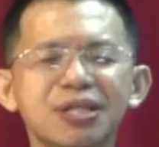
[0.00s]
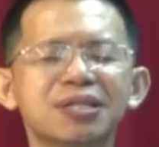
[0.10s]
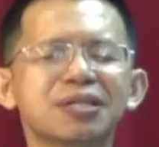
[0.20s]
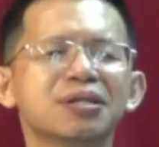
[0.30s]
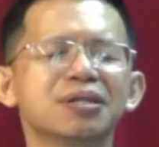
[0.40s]

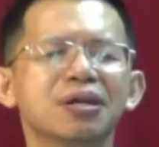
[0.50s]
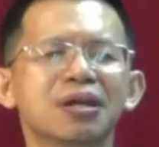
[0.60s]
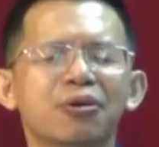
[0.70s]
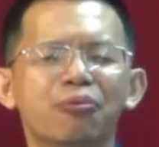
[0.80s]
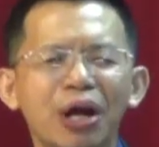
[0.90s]
just
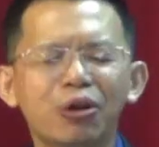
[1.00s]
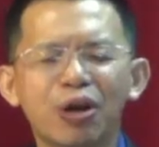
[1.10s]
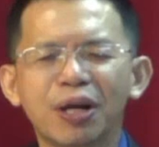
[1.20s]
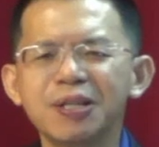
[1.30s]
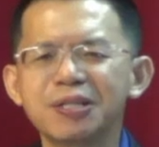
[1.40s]
very
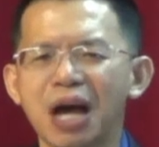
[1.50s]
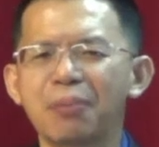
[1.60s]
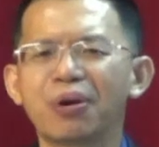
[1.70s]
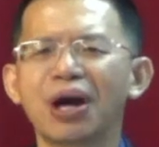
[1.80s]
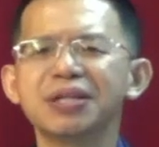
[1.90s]
quickly
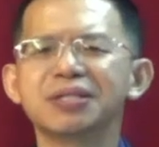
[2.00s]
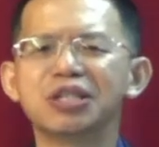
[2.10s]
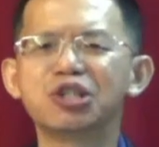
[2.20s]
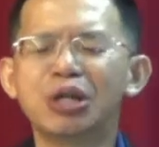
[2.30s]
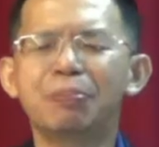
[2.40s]
summarize the
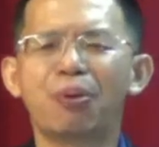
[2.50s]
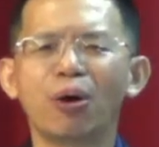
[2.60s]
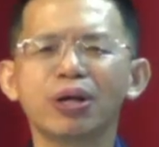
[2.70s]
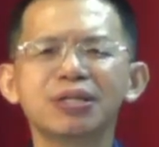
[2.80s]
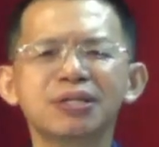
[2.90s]
3
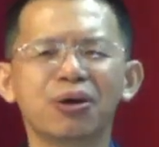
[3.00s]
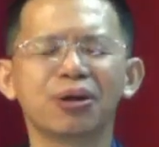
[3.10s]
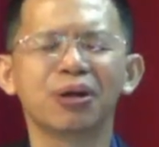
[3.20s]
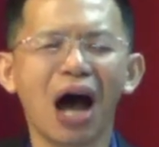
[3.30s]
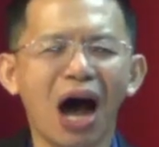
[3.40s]
points on
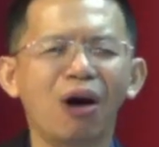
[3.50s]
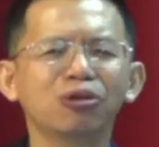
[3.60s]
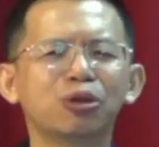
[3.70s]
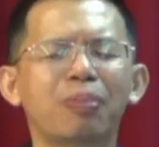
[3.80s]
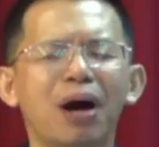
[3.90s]
how
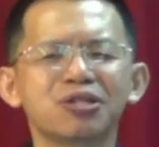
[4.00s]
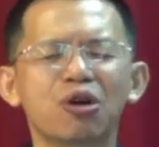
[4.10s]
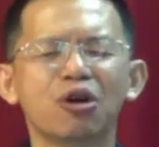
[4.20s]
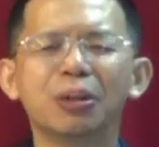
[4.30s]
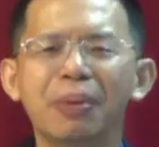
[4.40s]
to pass
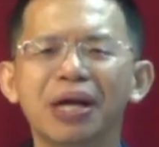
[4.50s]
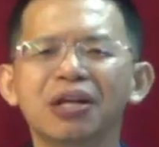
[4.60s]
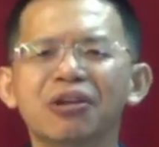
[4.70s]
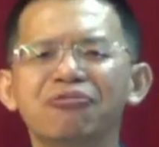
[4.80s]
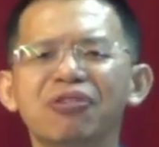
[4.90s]
on the
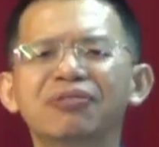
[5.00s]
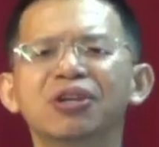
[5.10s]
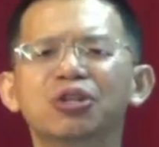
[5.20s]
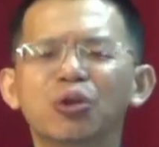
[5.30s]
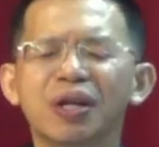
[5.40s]
baton of faith
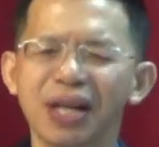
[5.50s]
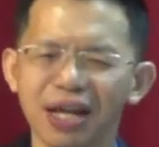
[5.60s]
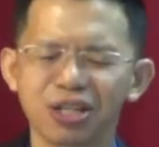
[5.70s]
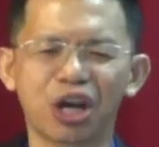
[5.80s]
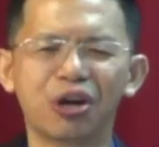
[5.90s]
to the
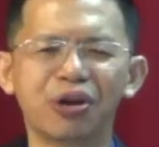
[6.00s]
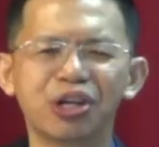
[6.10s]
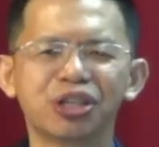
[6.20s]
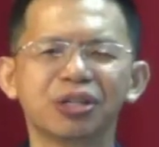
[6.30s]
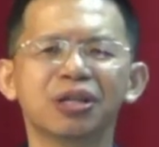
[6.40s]
next
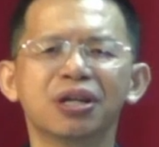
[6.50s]
generation.